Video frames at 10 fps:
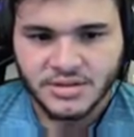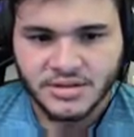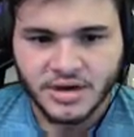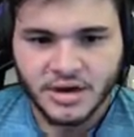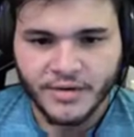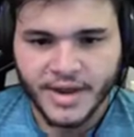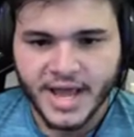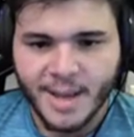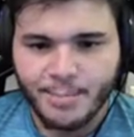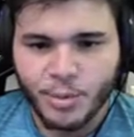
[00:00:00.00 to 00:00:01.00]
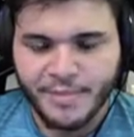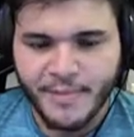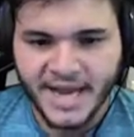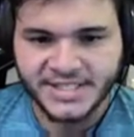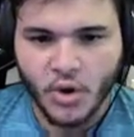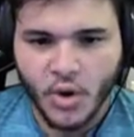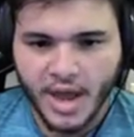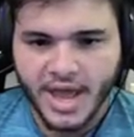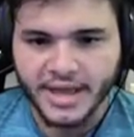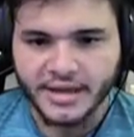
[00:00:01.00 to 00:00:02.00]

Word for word: Hurry up with my toy!